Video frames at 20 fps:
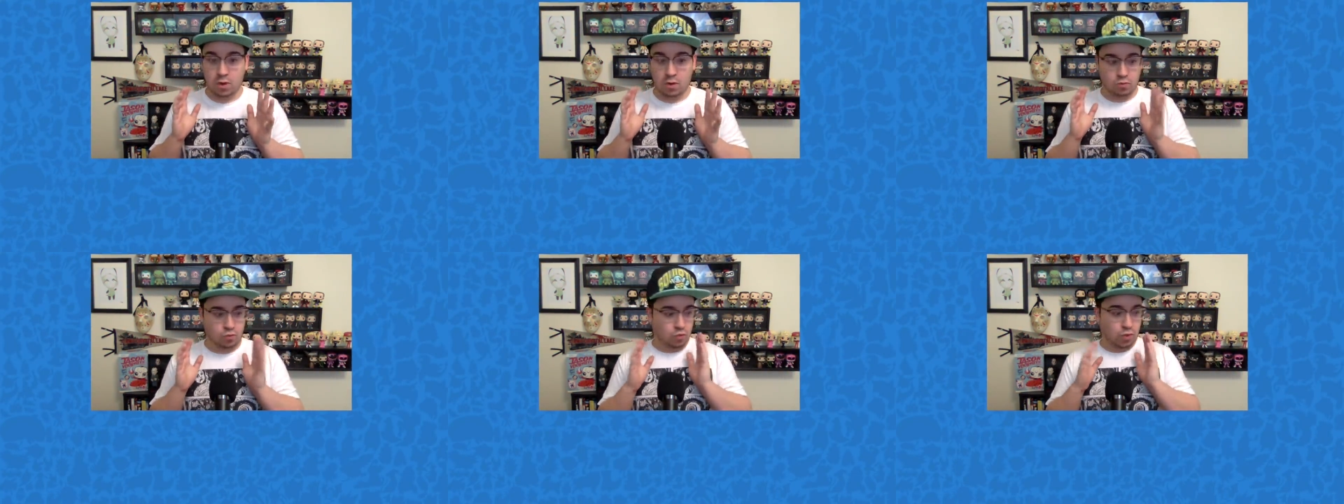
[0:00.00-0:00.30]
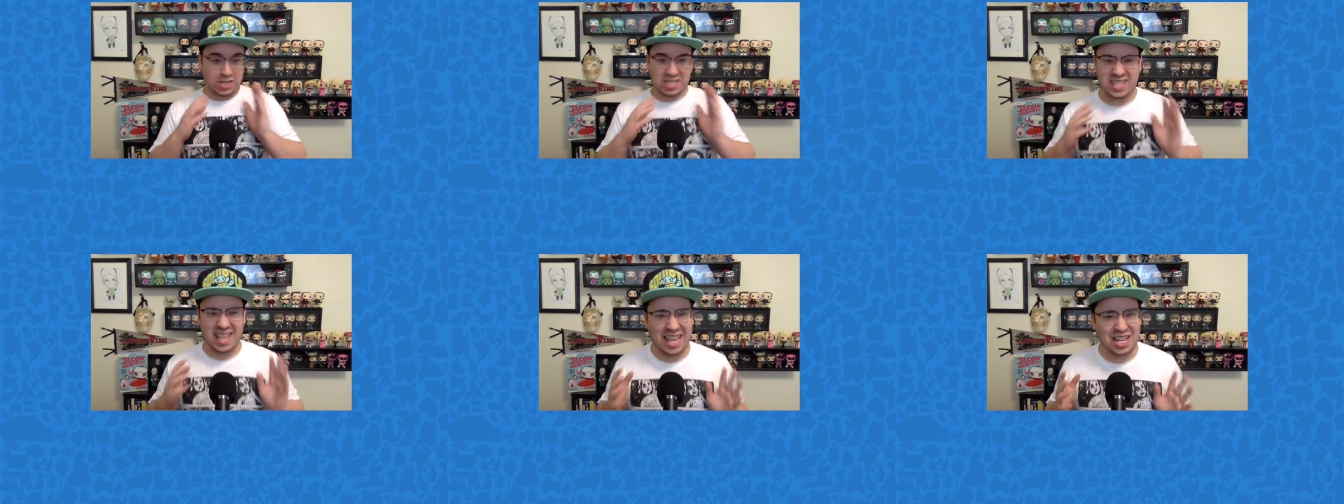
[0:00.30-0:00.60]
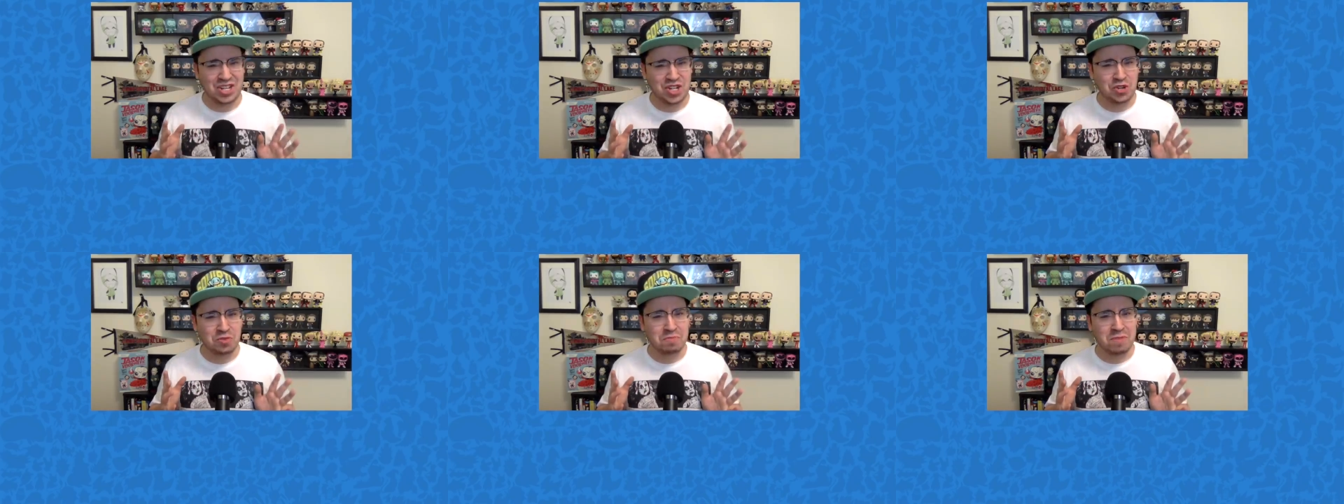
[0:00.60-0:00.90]
Was
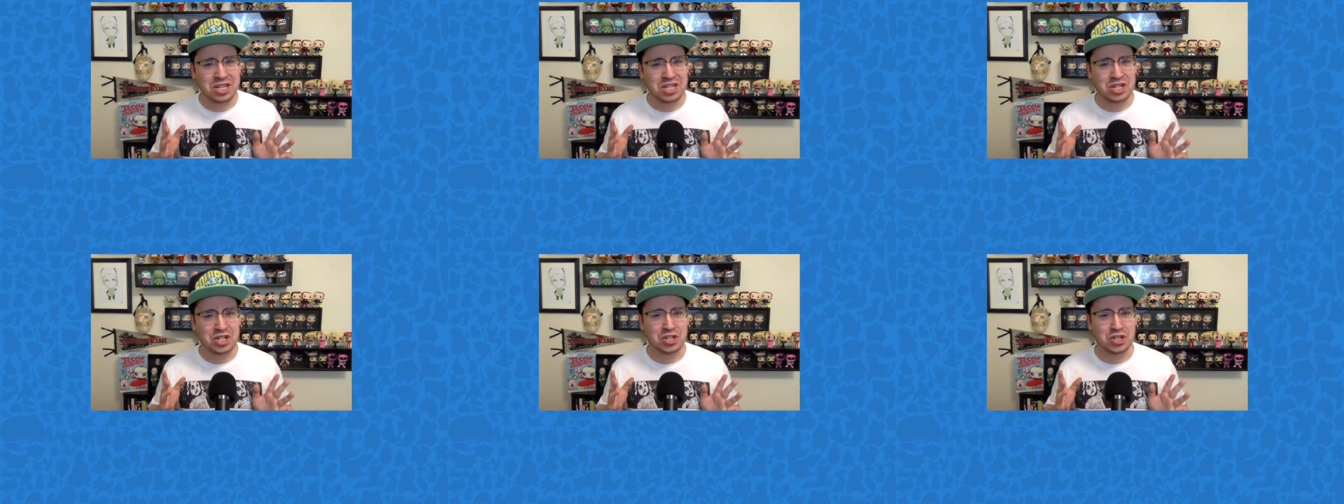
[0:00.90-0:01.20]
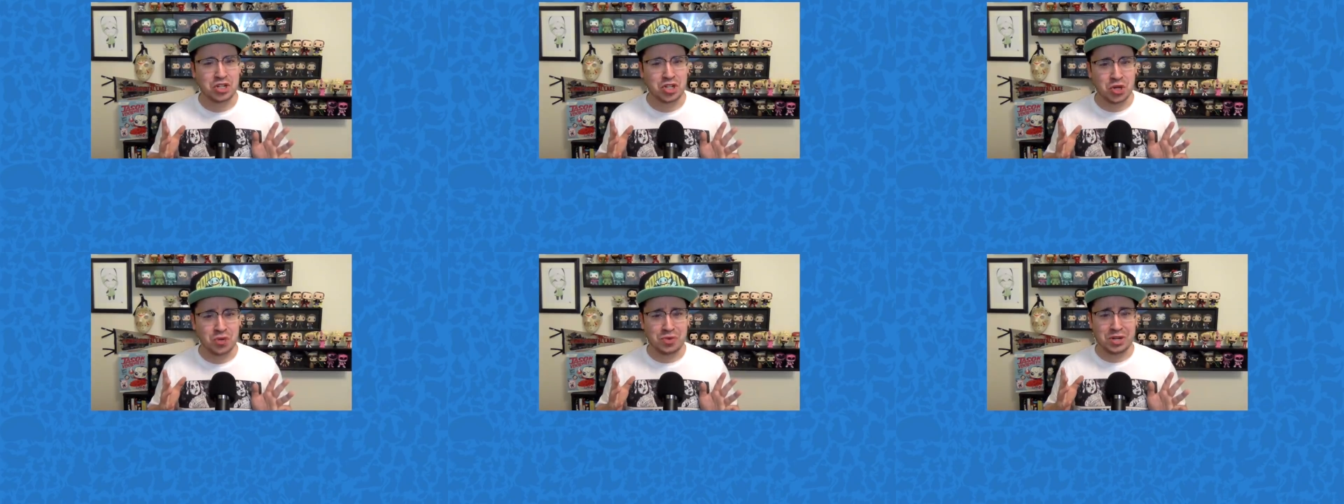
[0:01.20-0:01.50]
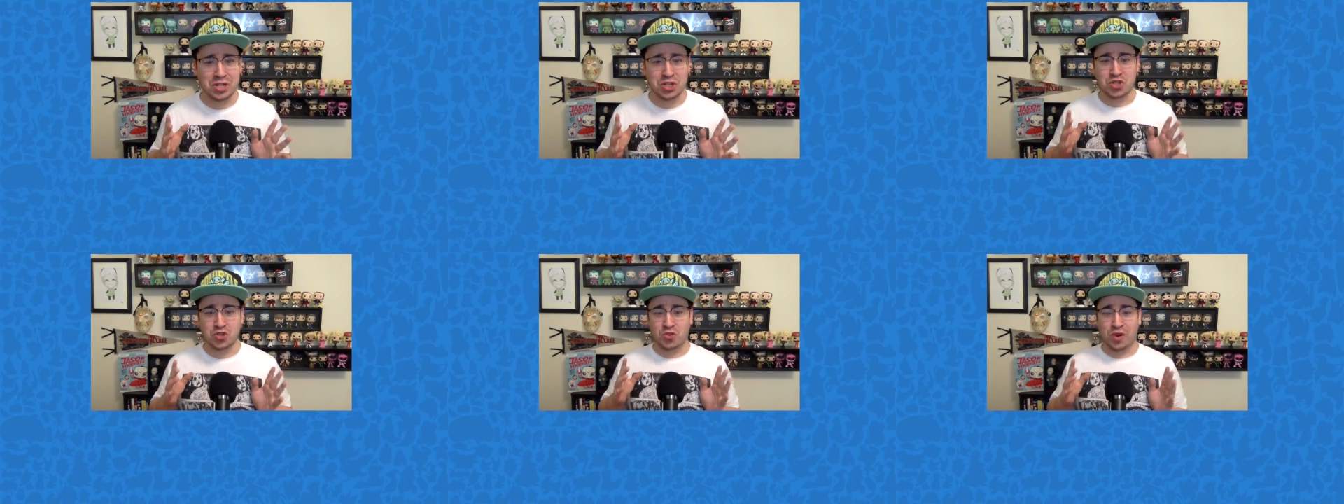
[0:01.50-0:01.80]
that too much to show
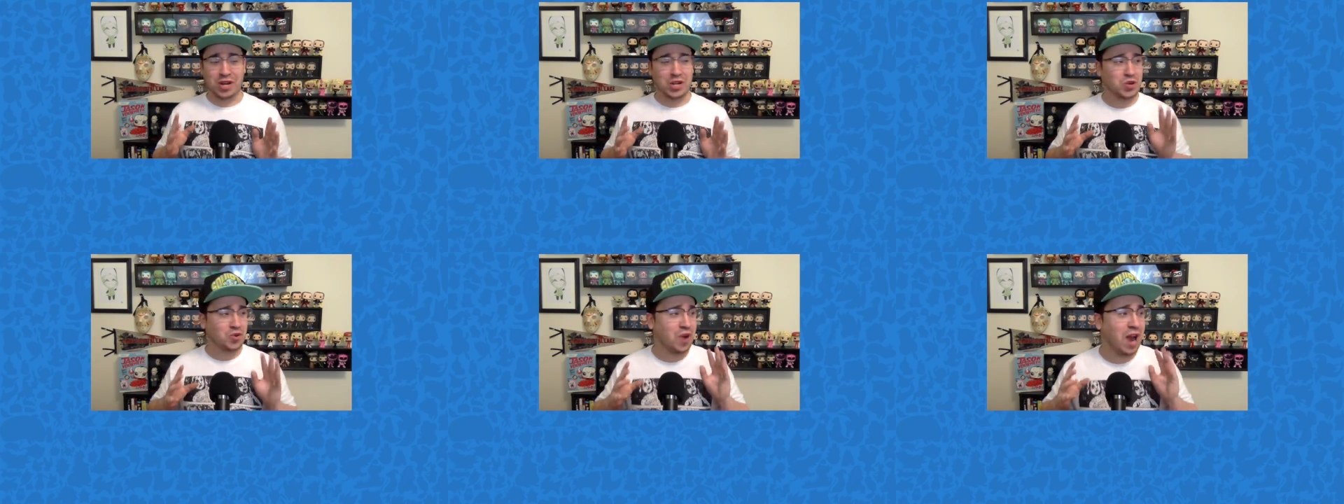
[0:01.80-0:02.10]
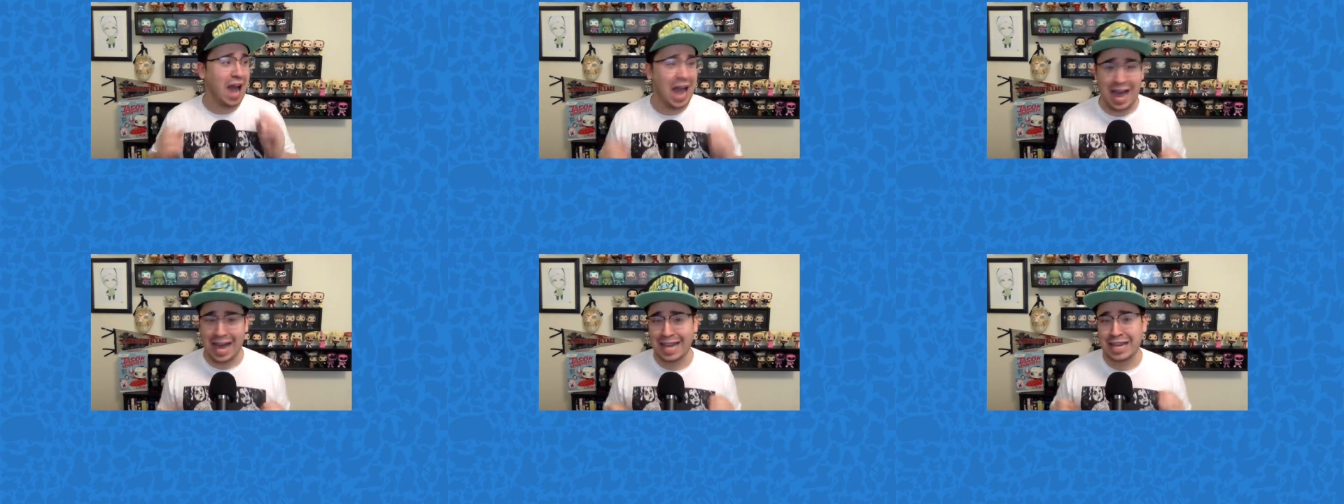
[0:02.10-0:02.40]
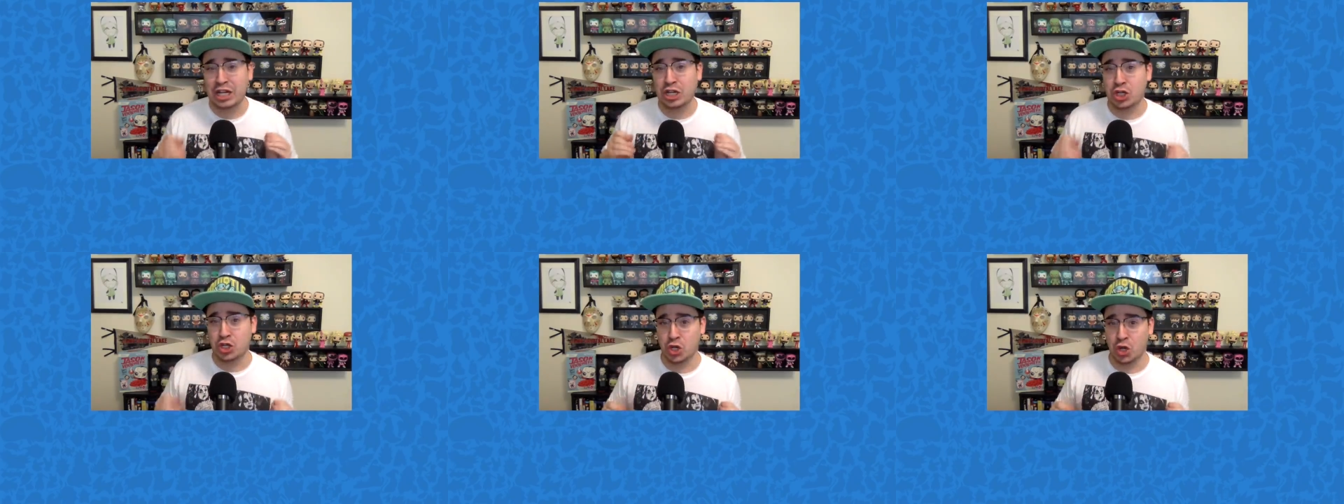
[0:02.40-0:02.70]
in a trailer?
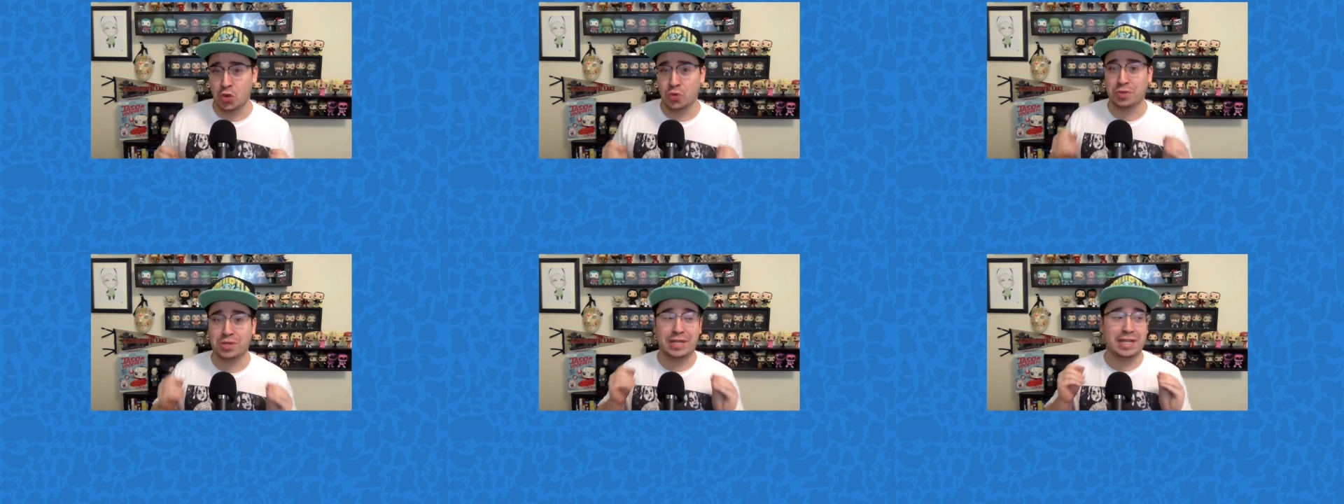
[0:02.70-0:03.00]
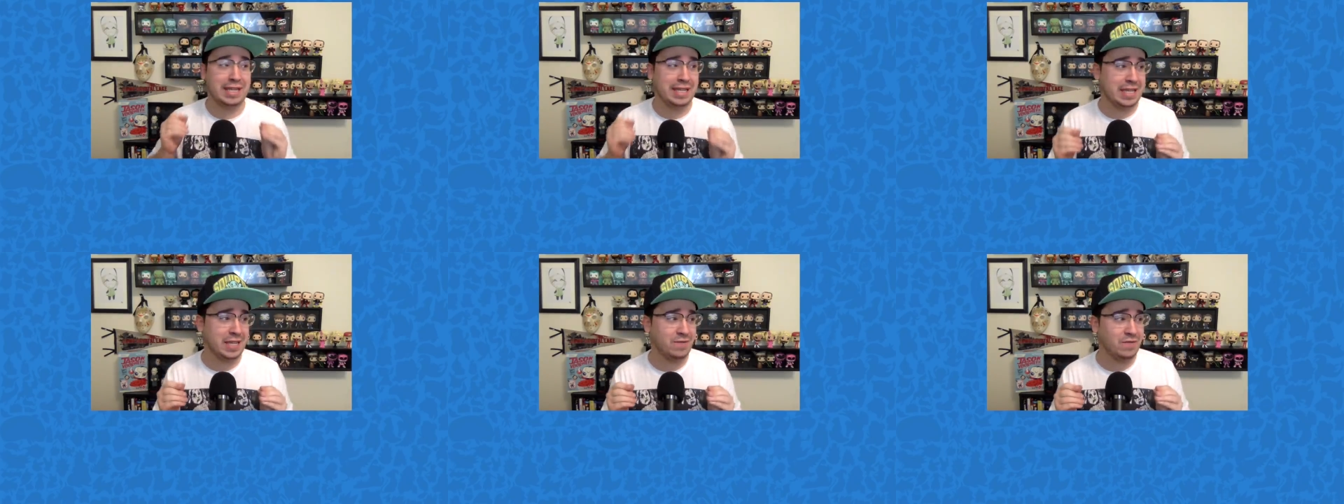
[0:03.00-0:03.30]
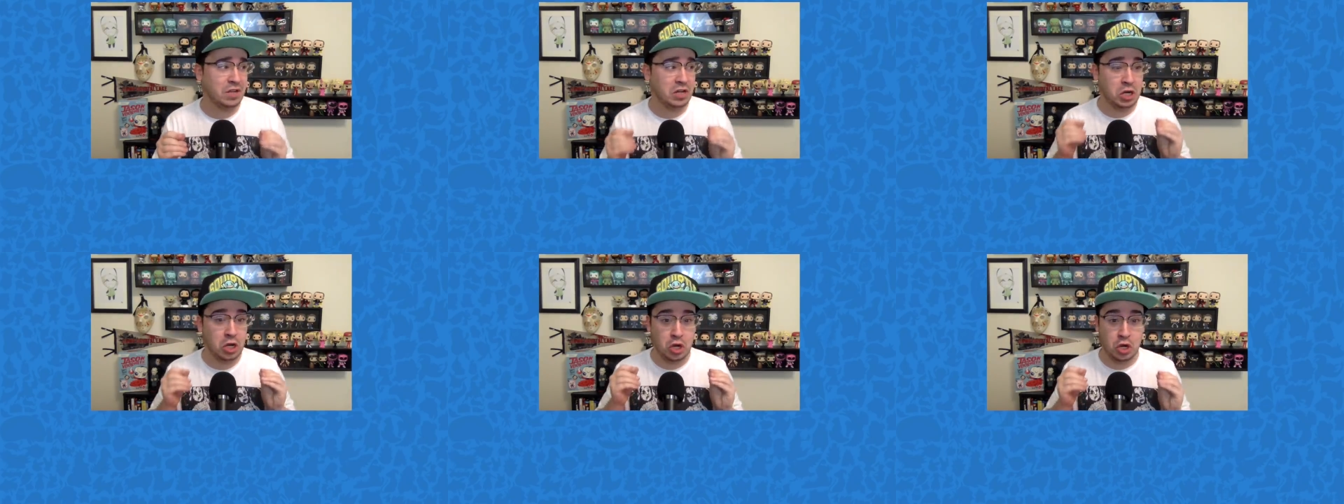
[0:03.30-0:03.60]
I don't
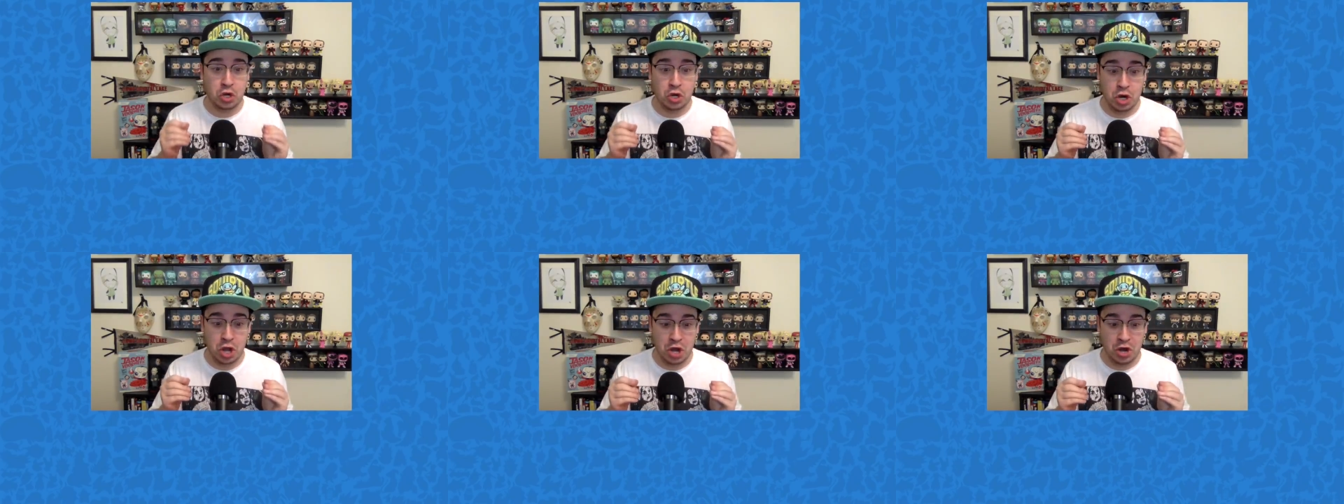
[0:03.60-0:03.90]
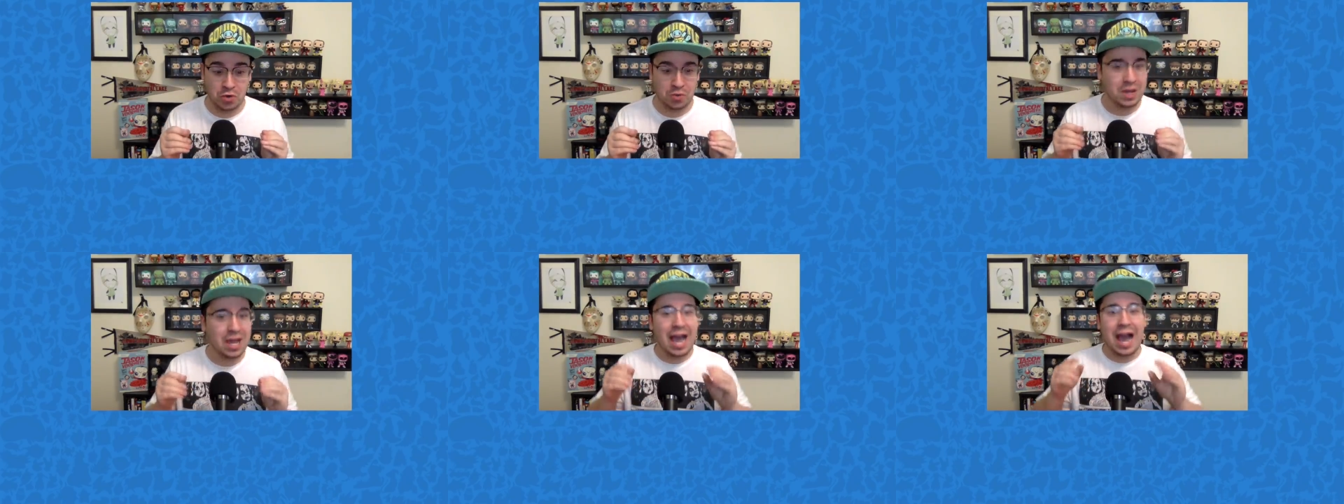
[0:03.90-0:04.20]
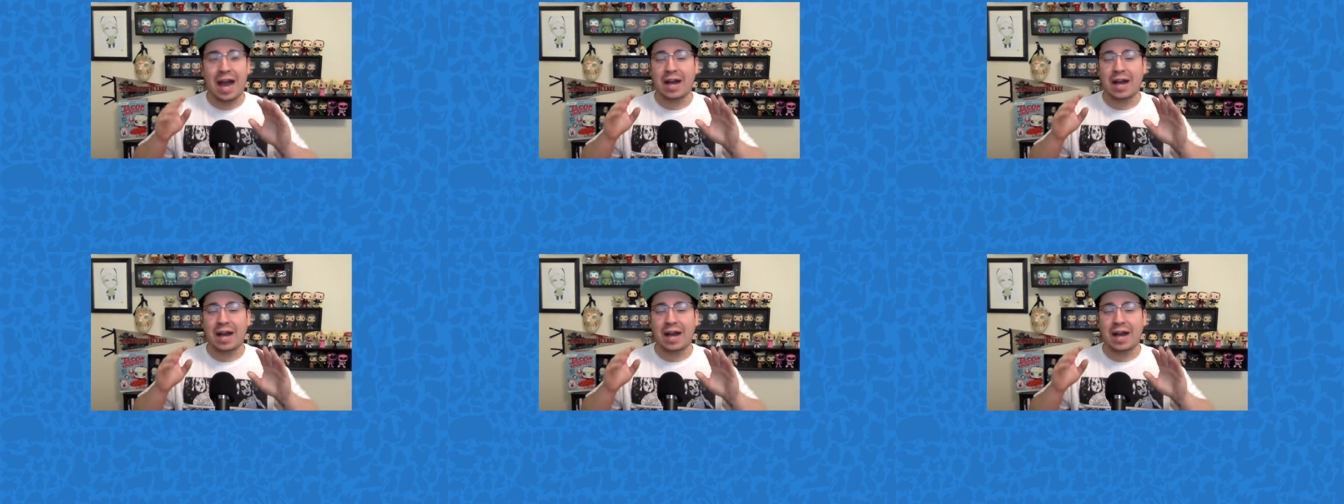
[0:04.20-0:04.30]
even know.